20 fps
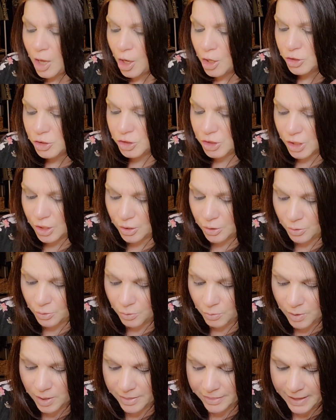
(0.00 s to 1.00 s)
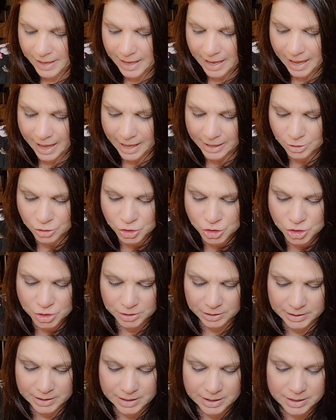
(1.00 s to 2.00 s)
So they
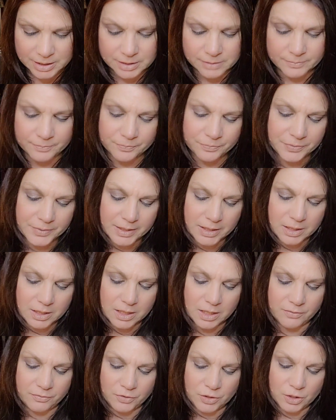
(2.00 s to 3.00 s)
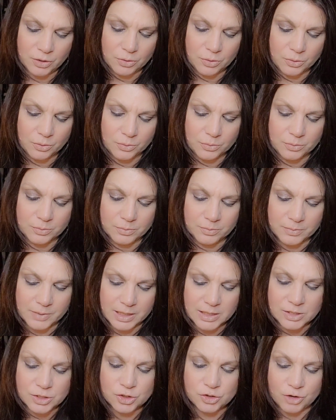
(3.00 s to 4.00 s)
actually give you
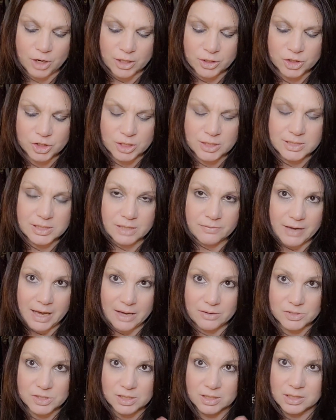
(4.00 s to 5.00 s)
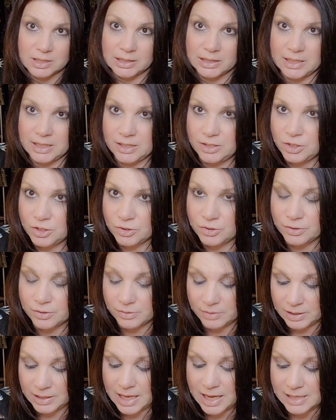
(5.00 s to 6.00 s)
instructions of how to clean your
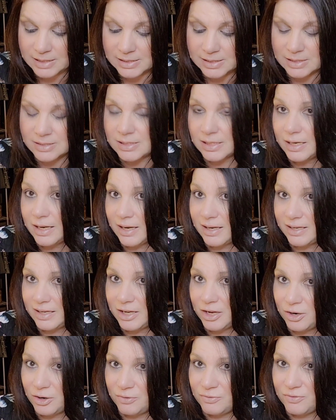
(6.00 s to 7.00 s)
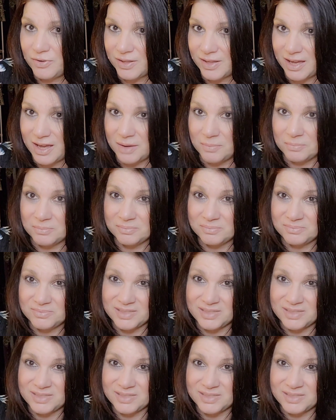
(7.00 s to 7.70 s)
glasses and how to care for them.